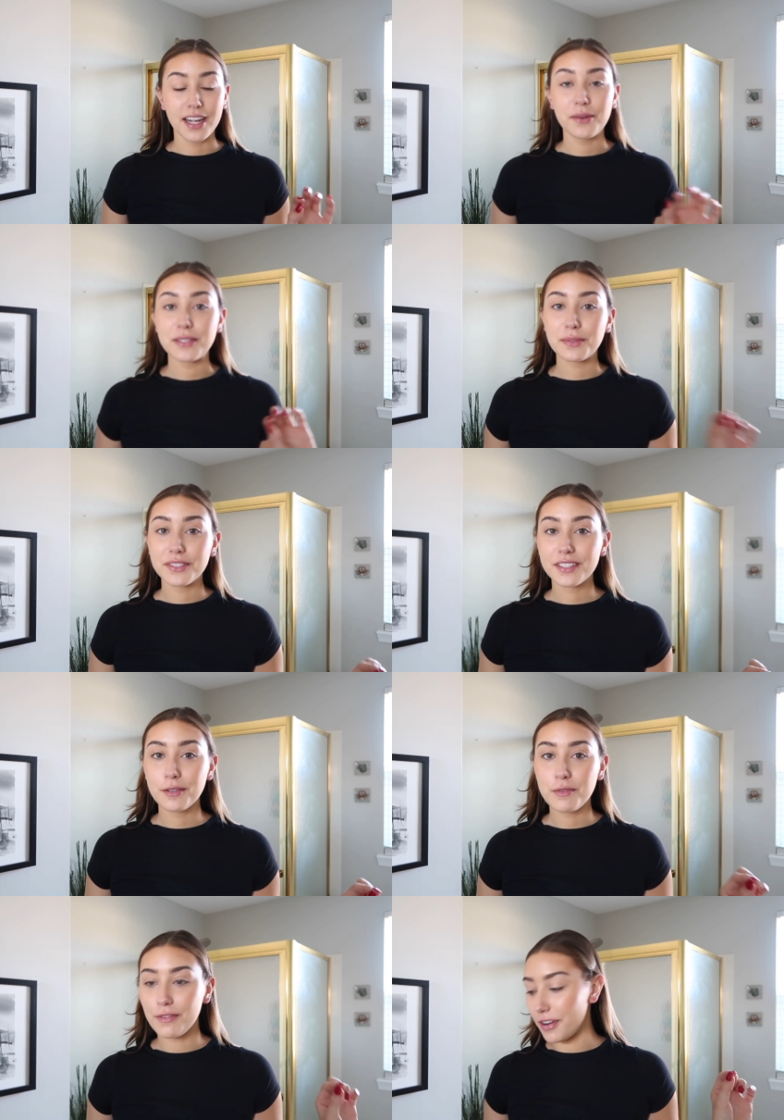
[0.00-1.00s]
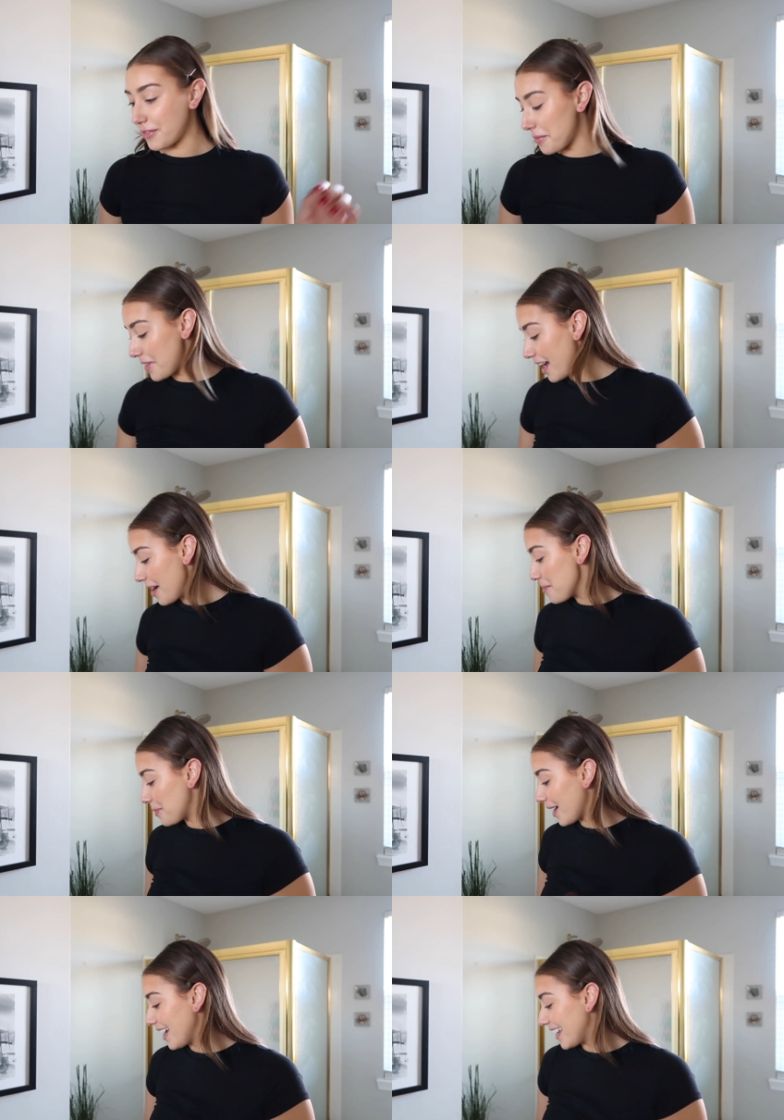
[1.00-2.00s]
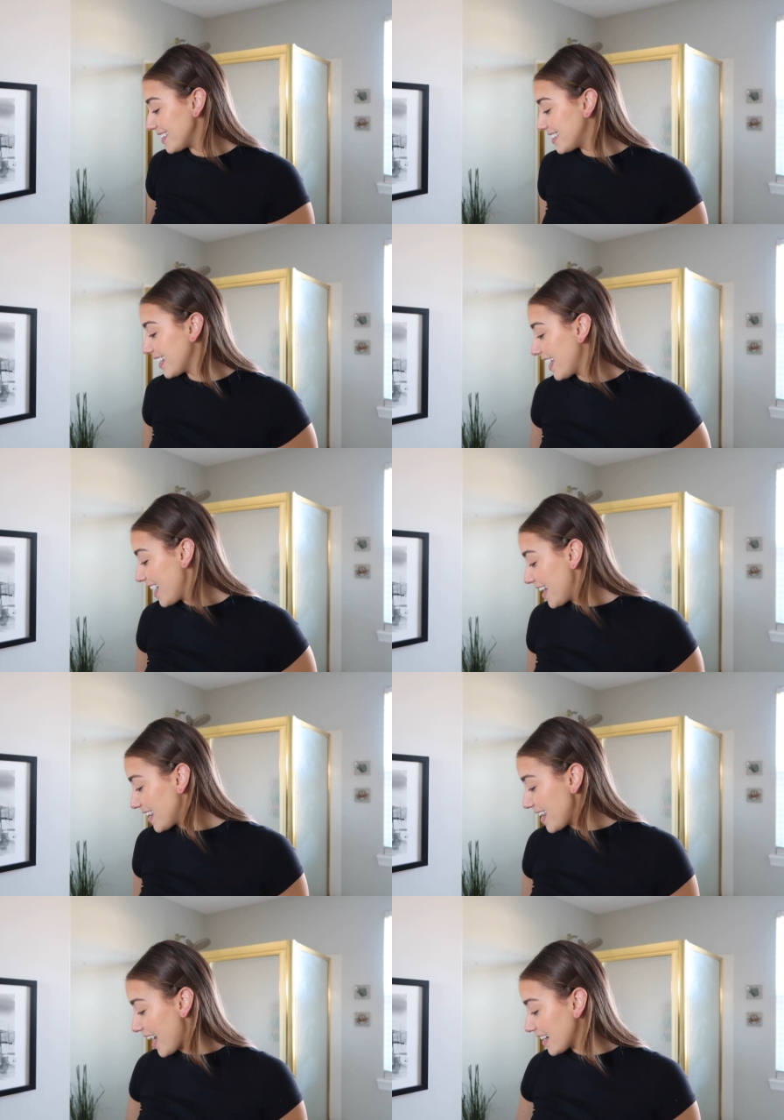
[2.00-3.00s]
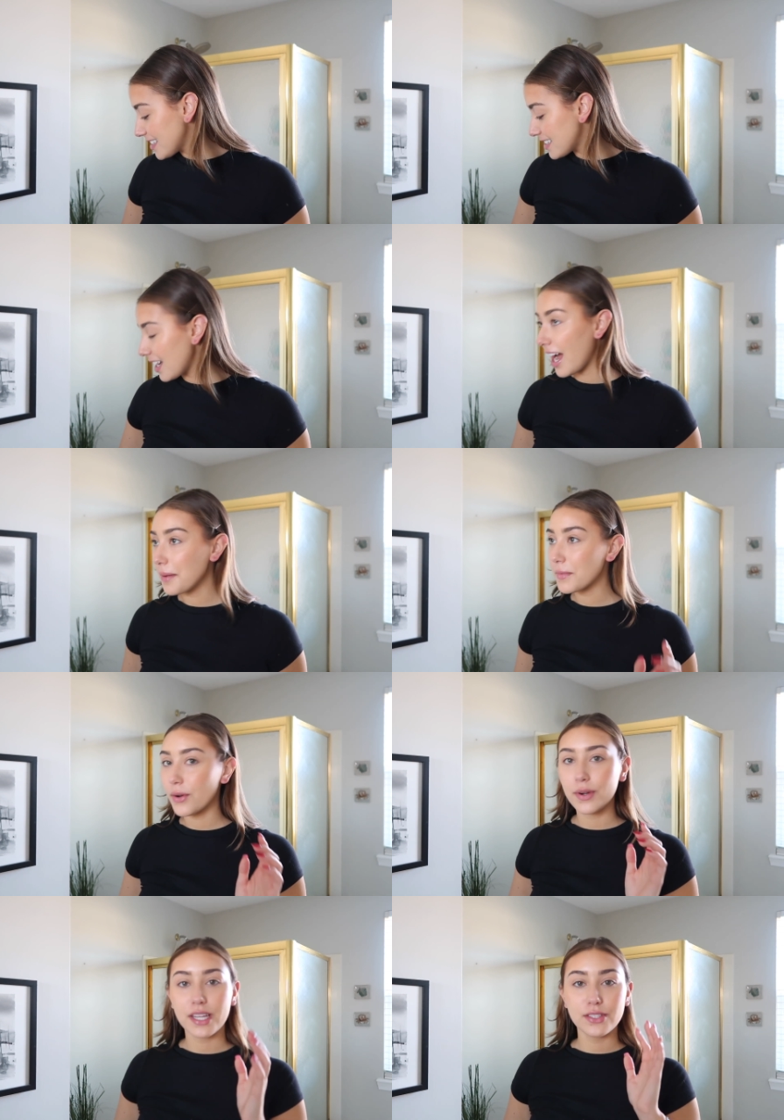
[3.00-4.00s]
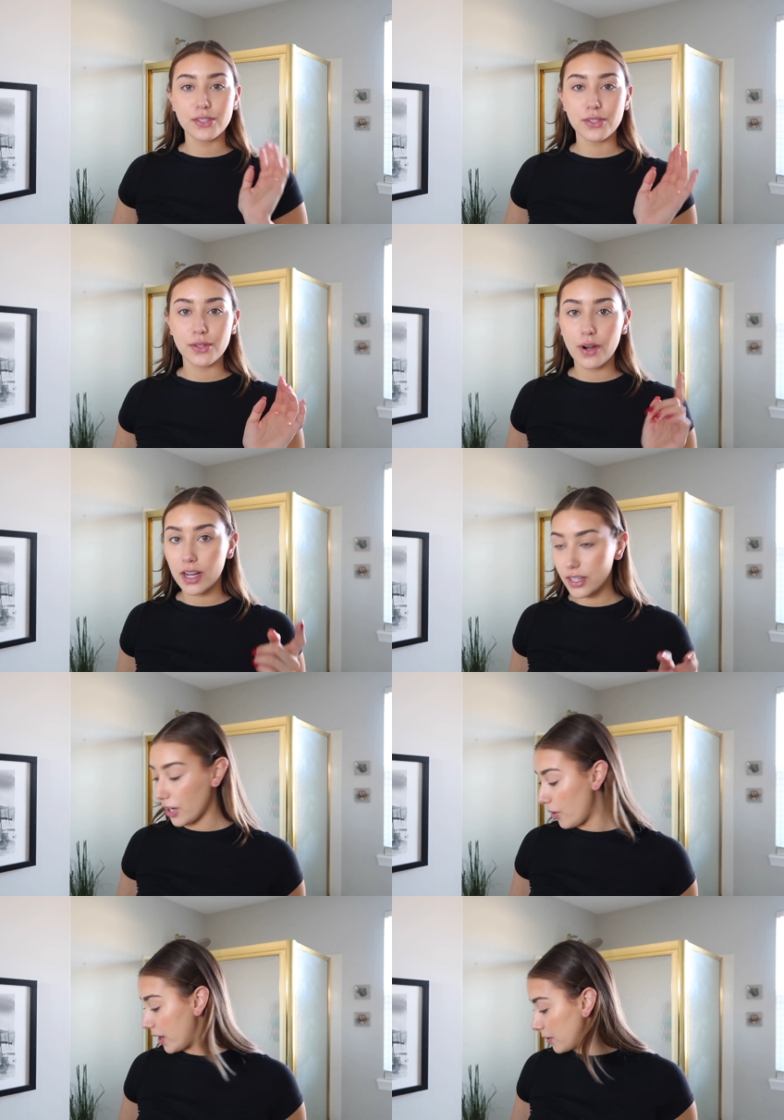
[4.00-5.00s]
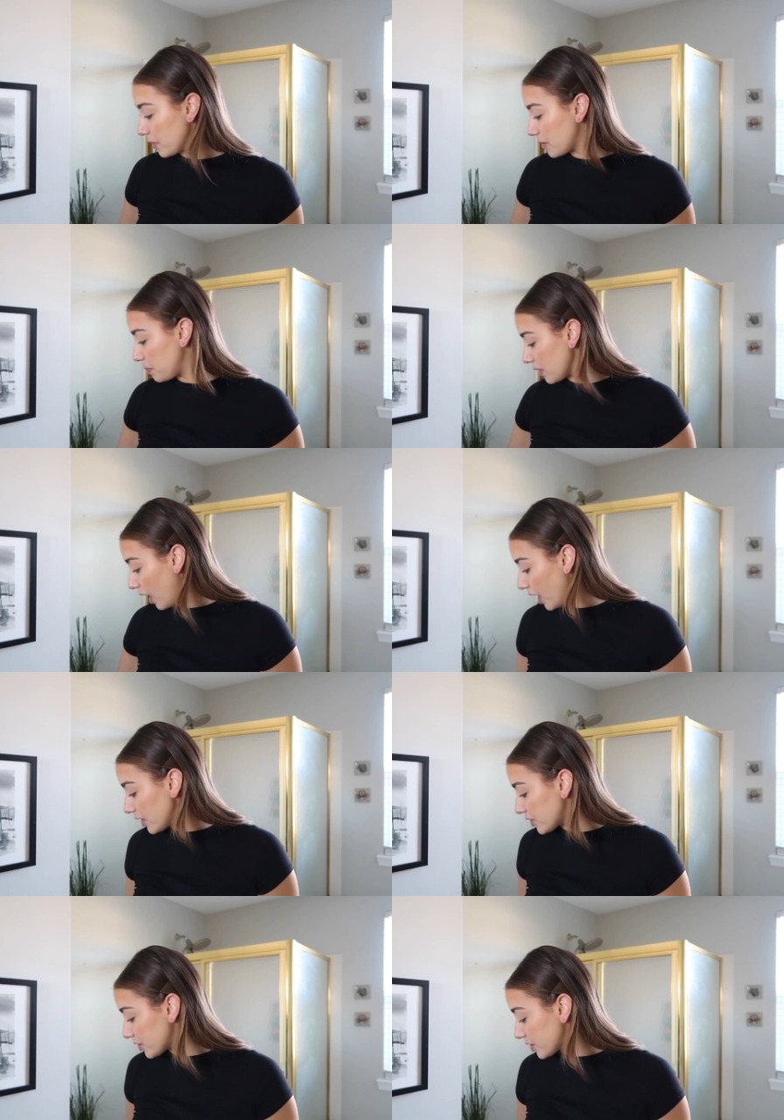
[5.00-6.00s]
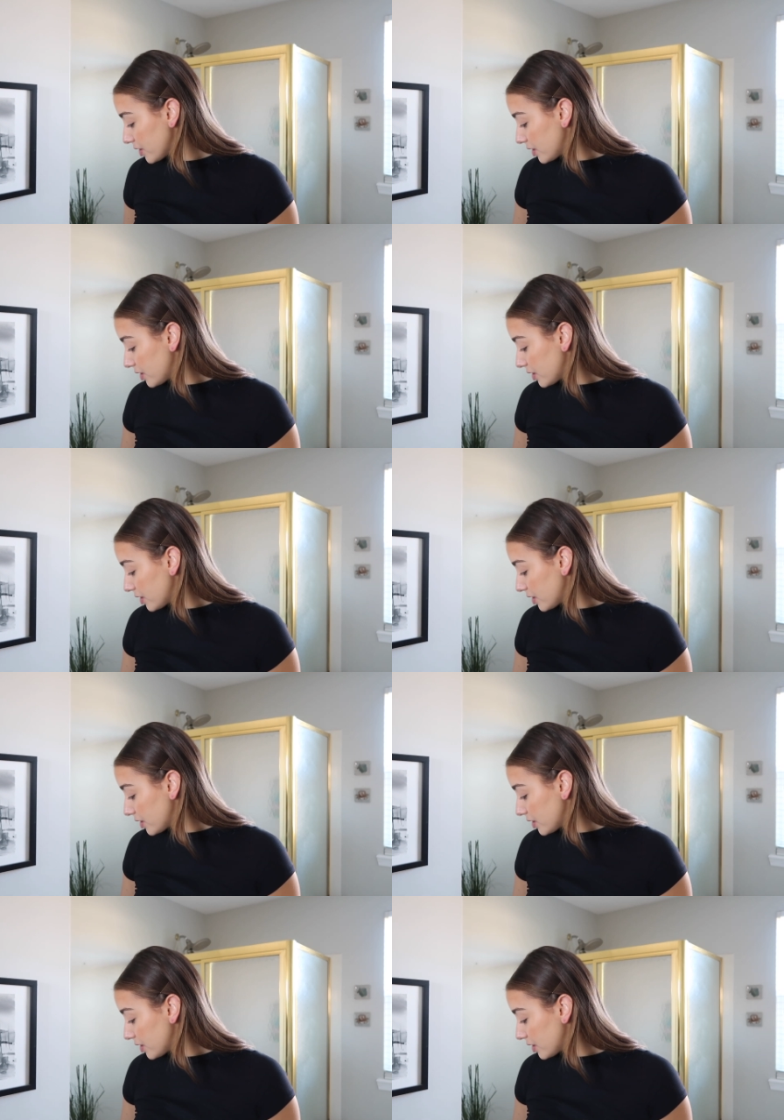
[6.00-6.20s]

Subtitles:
anyways, we're just gonna move on from that, but Next, I'm going to go in with blush.